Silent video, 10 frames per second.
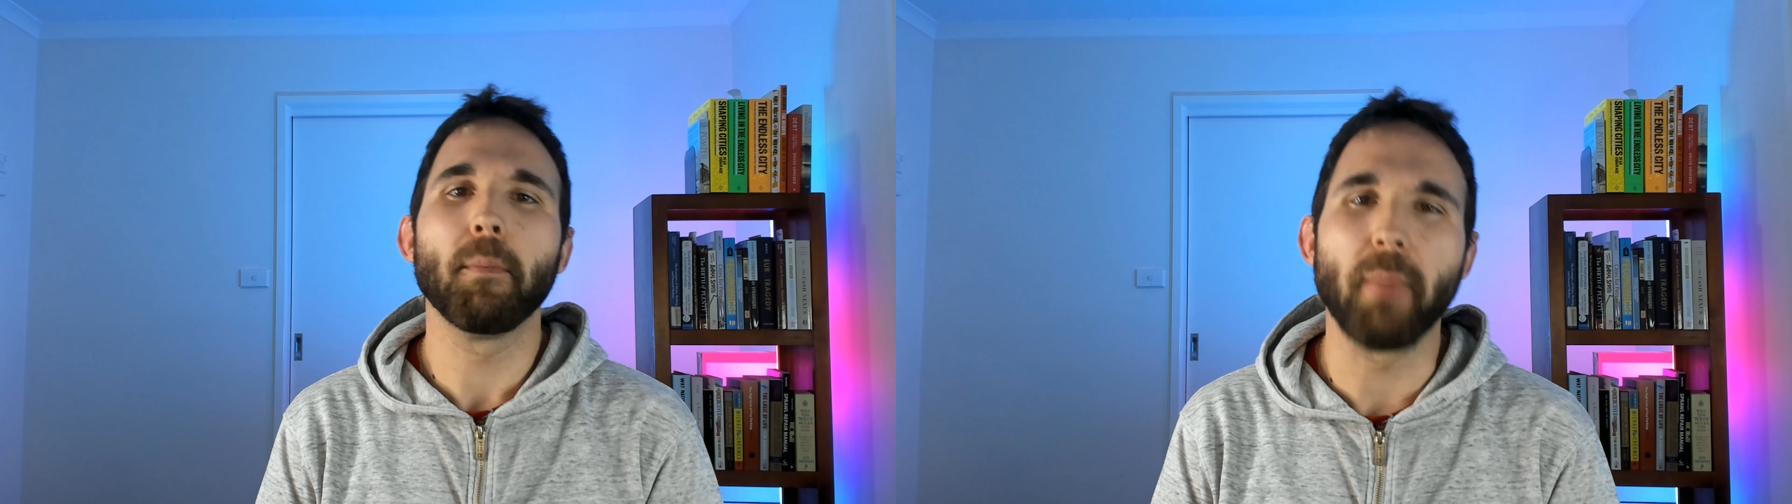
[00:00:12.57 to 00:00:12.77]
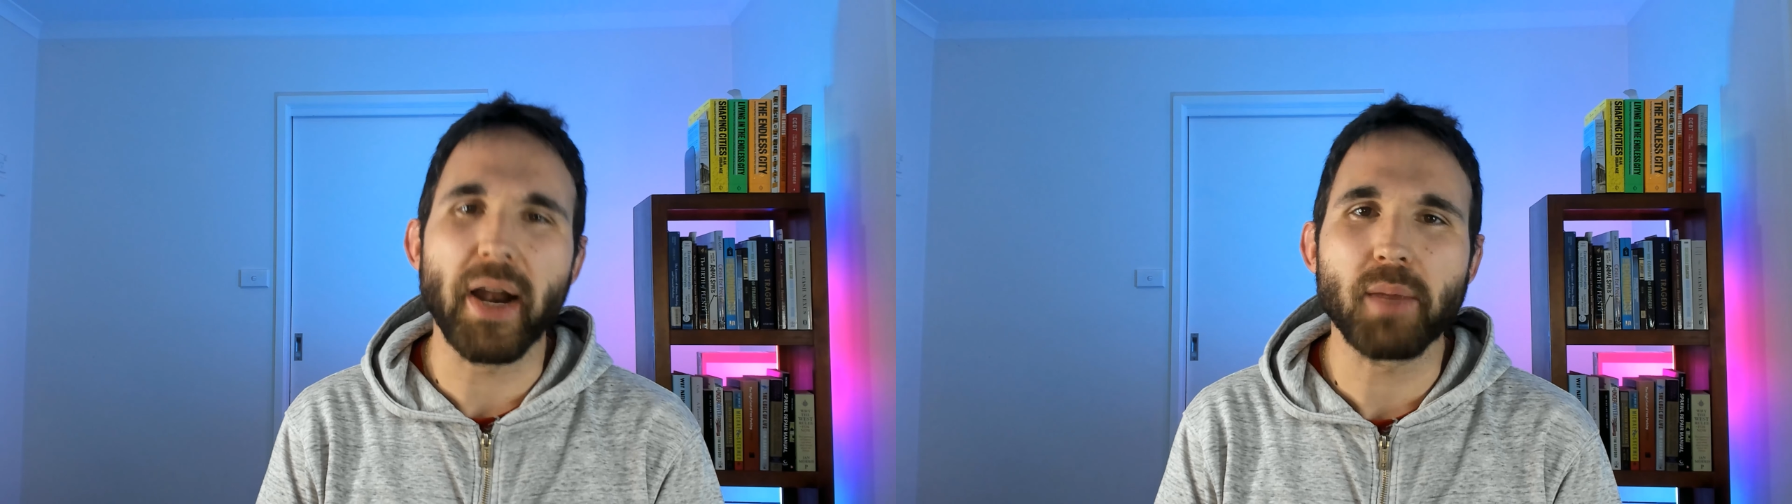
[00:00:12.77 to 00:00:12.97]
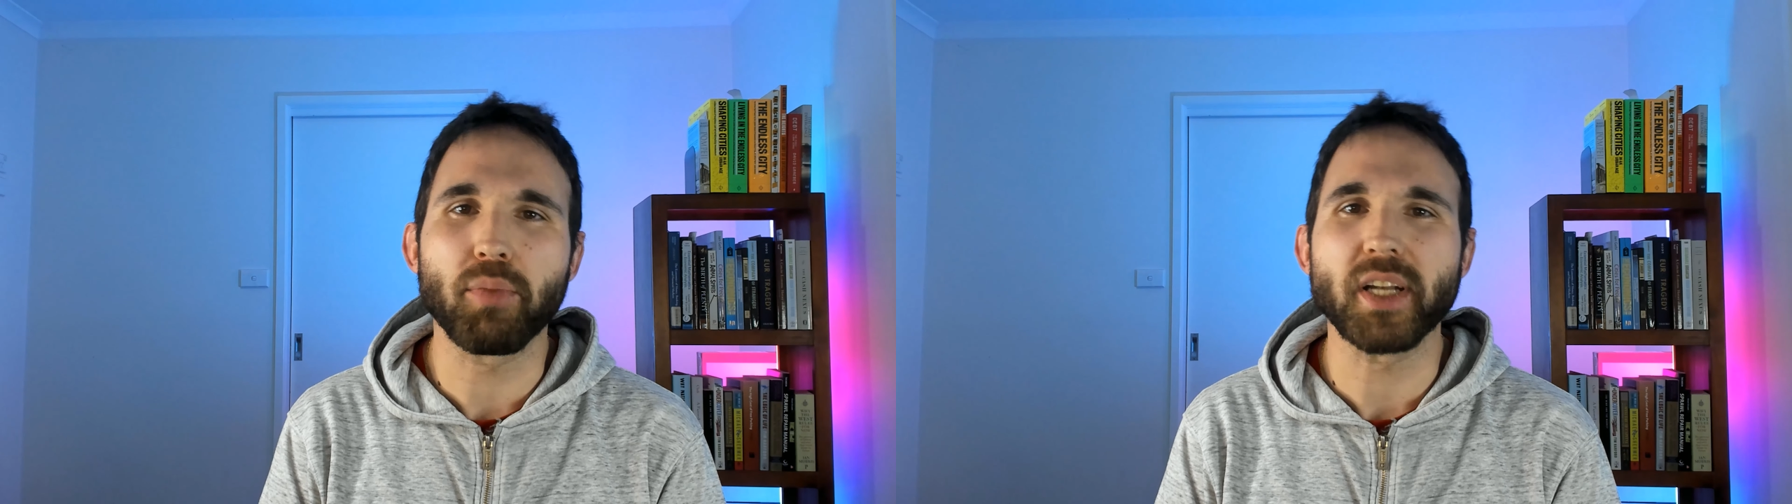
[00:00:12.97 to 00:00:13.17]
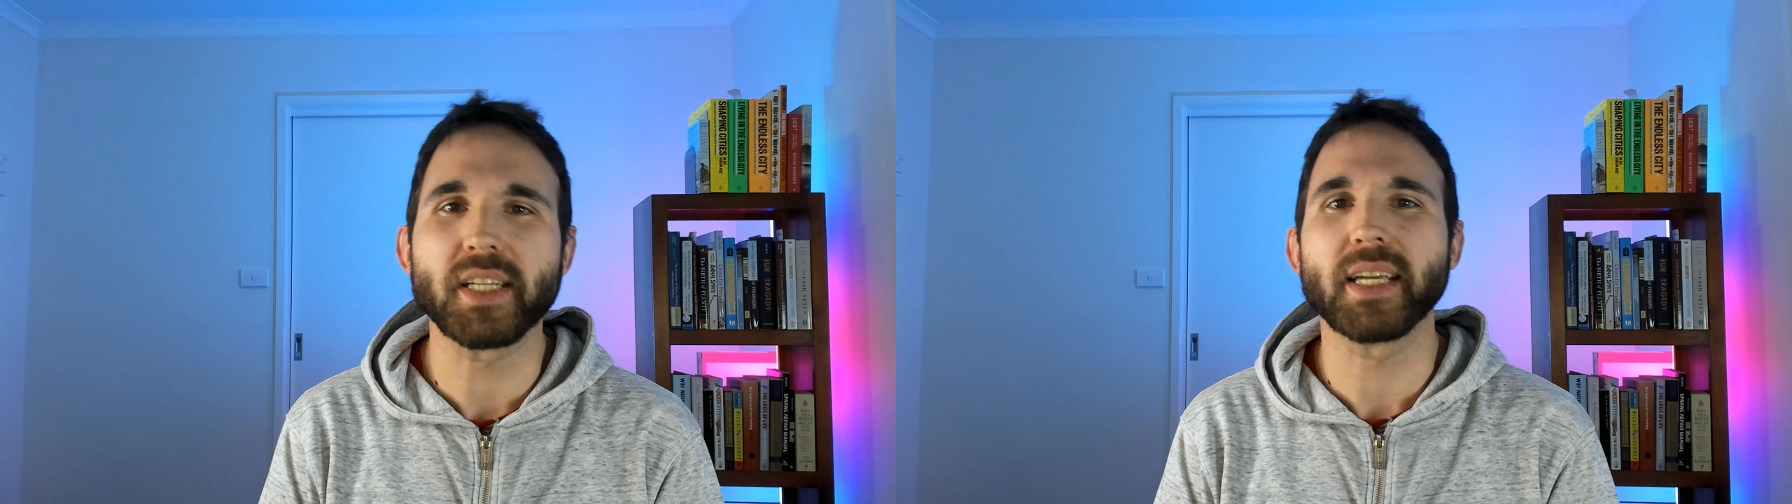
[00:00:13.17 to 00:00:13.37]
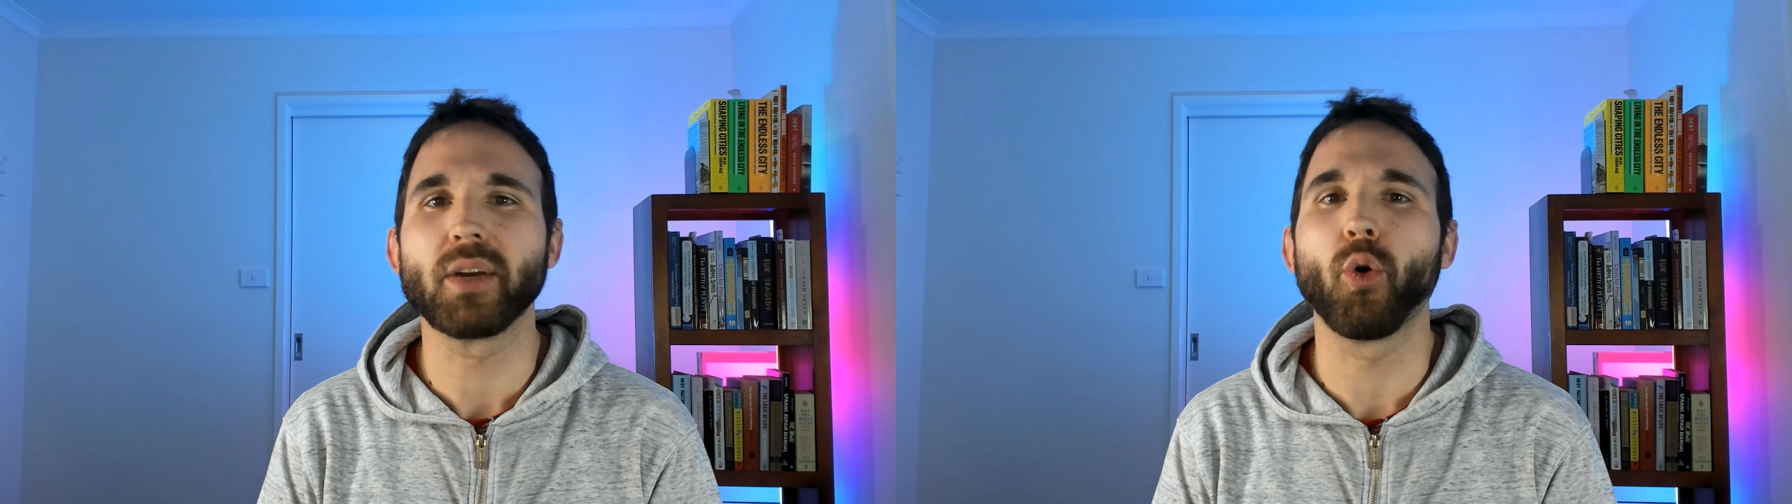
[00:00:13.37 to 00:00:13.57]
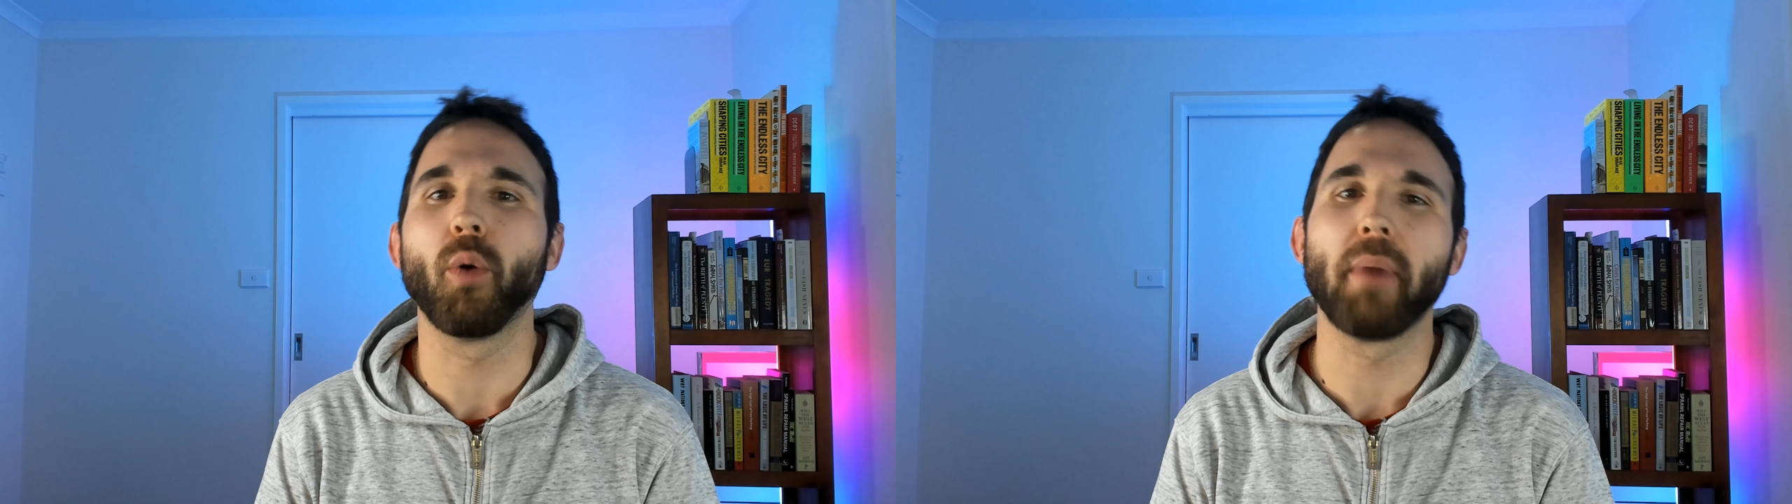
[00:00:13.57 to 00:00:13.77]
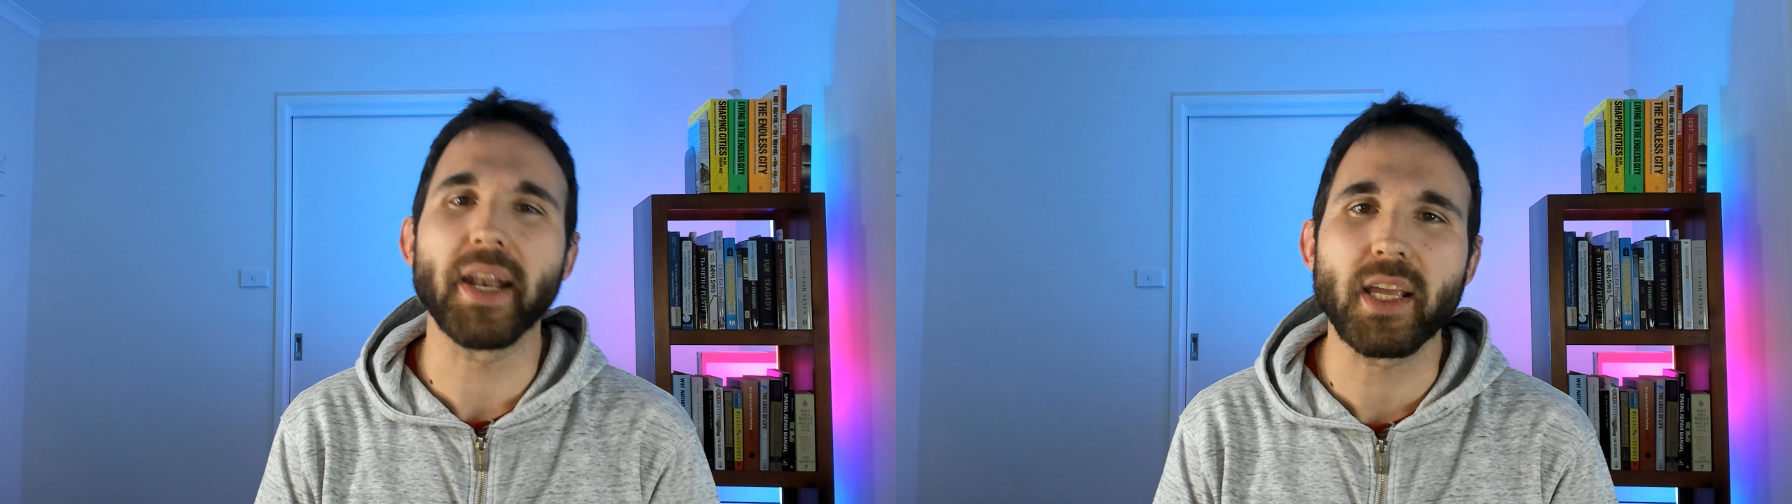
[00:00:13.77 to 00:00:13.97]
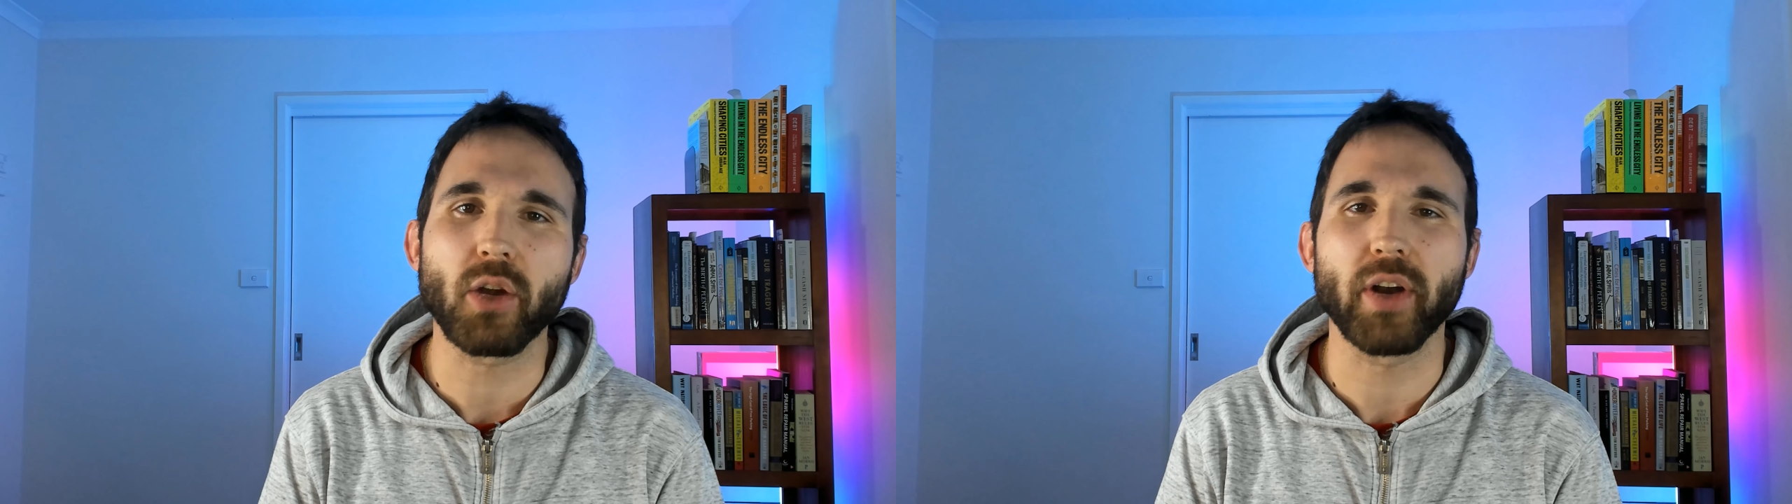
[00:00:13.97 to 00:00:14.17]
money printing or
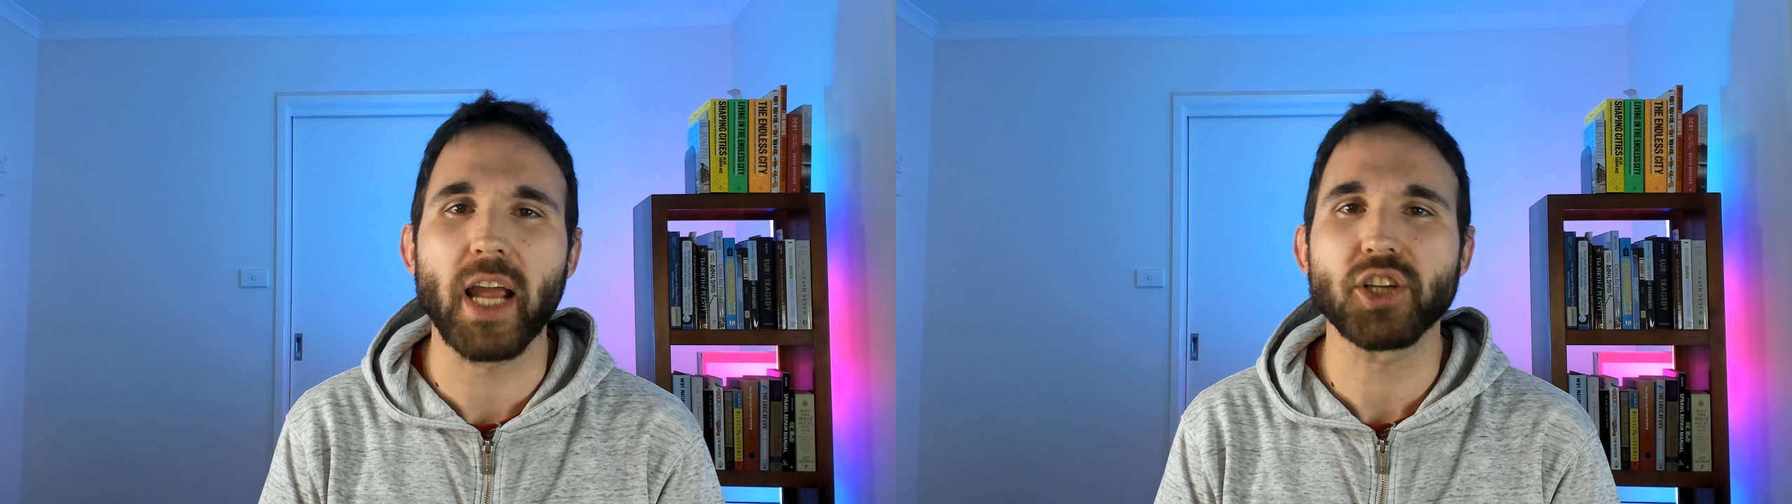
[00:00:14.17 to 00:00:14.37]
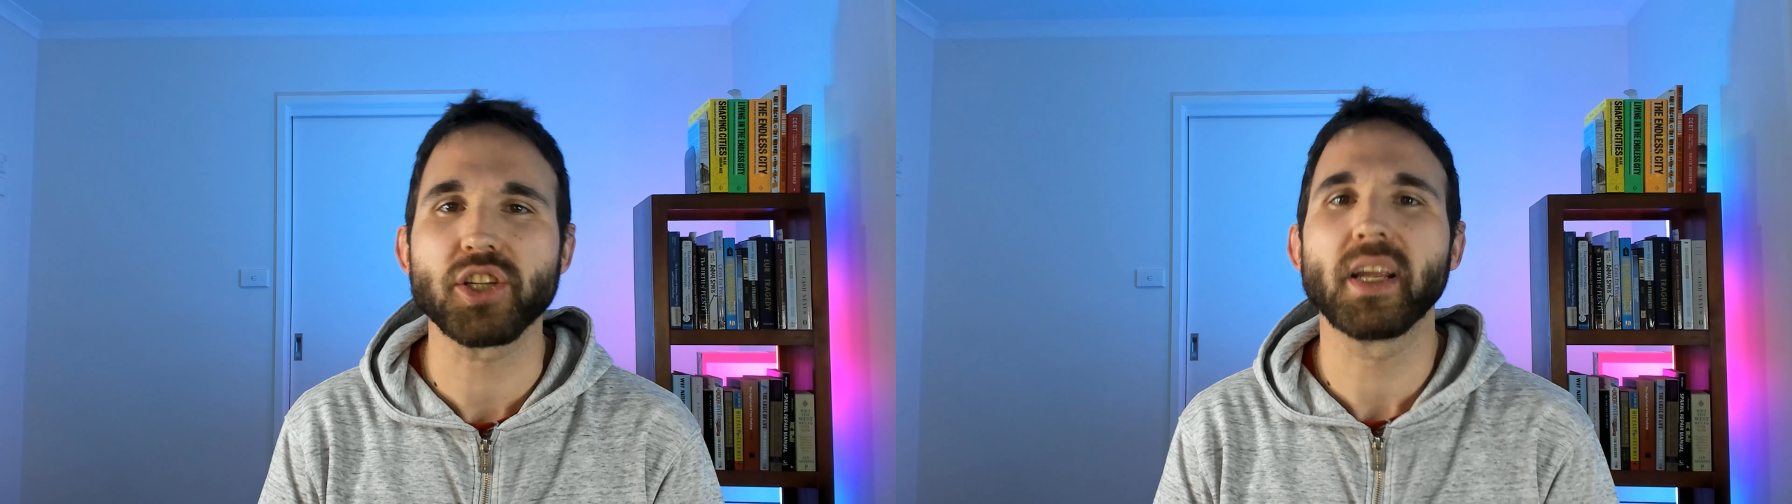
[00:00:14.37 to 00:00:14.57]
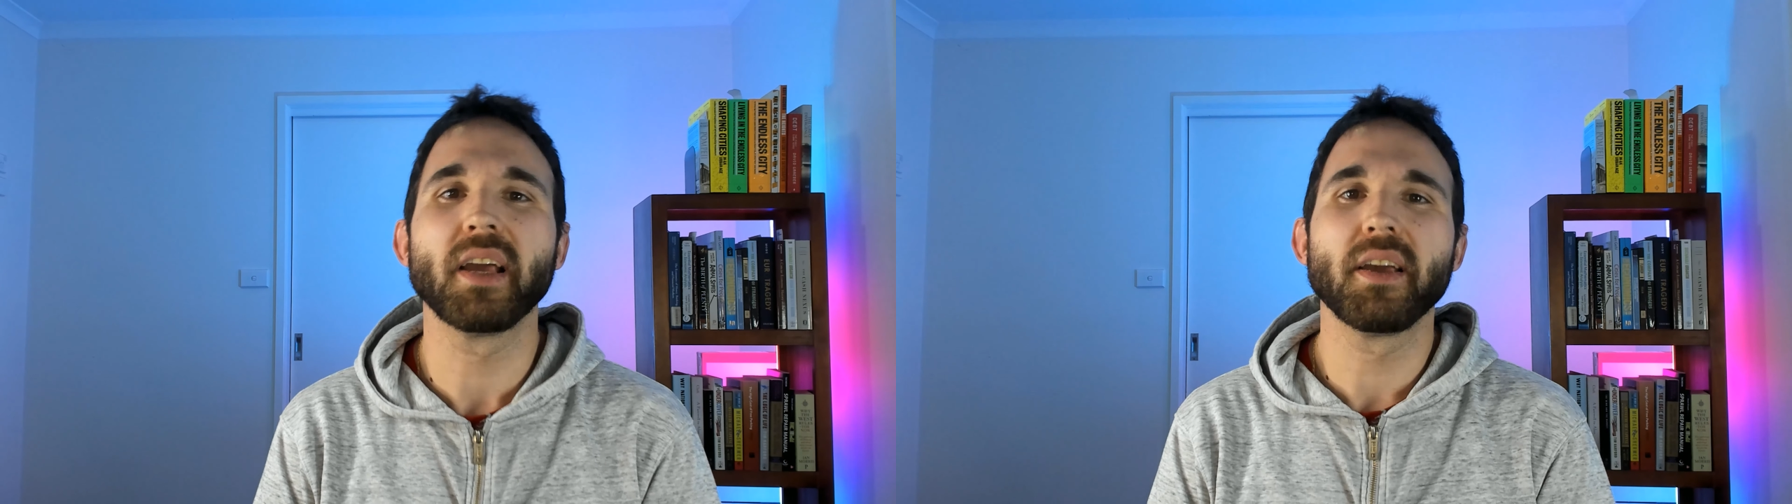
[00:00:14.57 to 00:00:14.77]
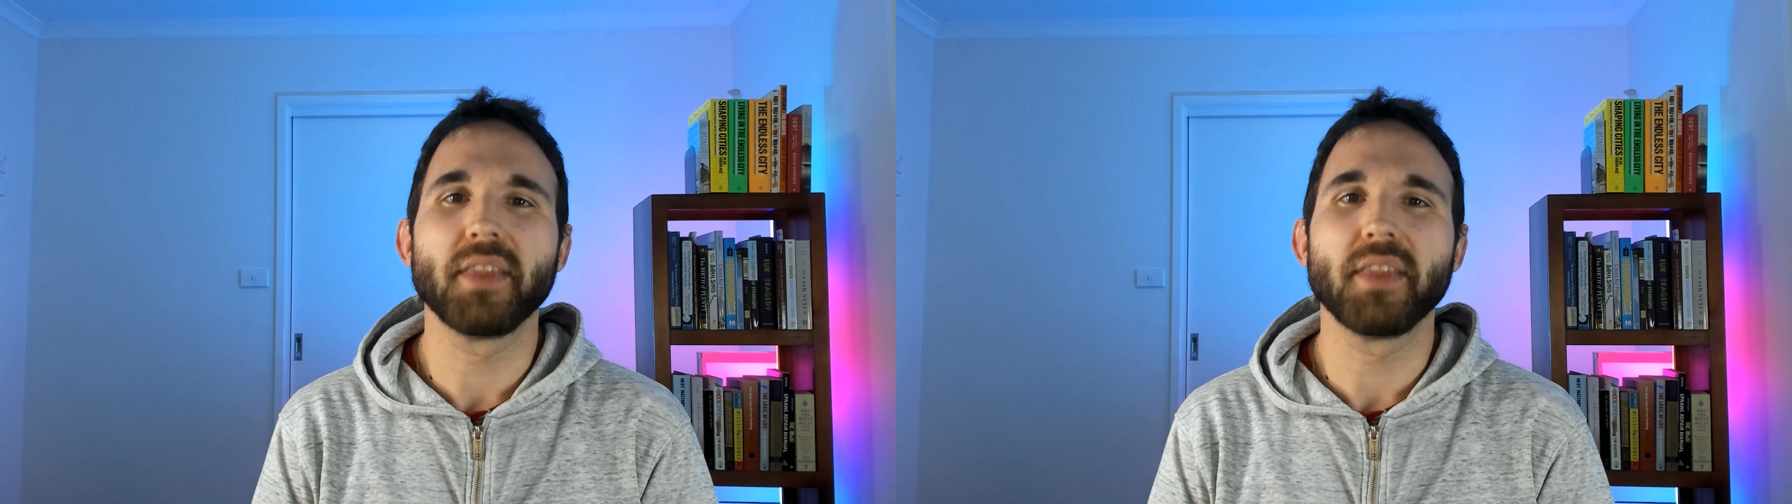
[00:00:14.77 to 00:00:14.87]
money creation